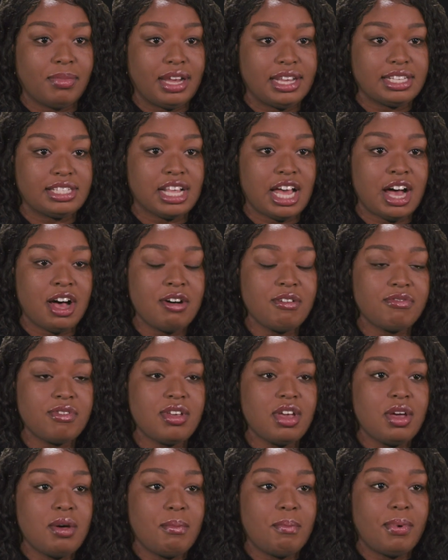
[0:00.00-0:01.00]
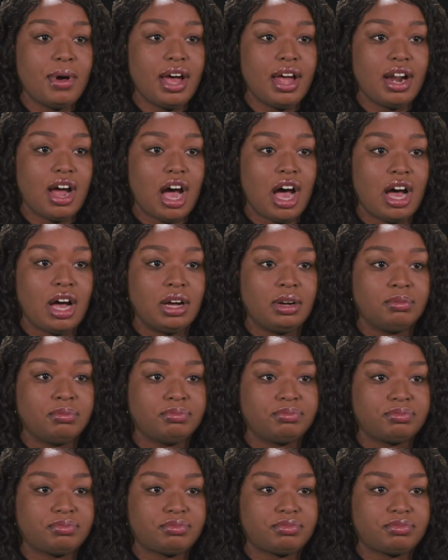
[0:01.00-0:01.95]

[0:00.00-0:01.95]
myself, but um,